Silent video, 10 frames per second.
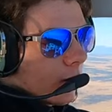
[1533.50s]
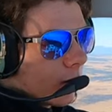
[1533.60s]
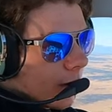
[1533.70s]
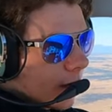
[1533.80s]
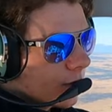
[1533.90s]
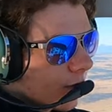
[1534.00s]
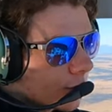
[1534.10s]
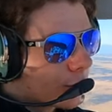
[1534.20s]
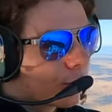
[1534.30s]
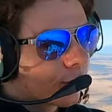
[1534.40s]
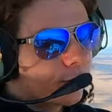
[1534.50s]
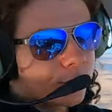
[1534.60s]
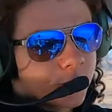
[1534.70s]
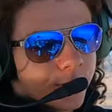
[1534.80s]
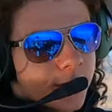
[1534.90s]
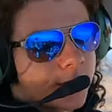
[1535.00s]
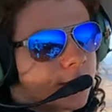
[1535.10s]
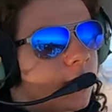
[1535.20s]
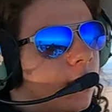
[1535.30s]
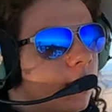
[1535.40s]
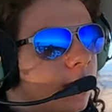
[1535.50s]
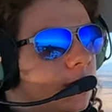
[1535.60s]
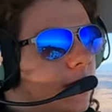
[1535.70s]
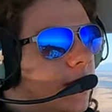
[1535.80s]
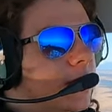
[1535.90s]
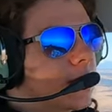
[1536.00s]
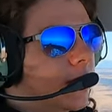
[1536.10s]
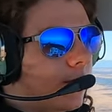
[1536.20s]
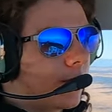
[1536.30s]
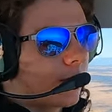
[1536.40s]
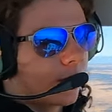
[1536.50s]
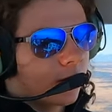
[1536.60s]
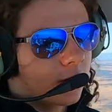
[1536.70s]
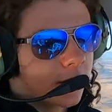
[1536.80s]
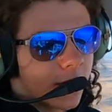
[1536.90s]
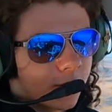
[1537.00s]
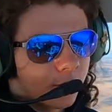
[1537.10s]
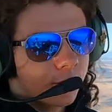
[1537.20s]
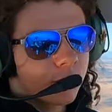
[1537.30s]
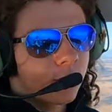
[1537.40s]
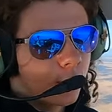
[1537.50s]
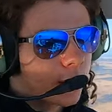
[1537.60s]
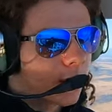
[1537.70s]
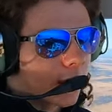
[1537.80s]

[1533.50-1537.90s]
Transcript: All right, as far as cruise speeds go, it's the next thing I'm gonna look at real quick.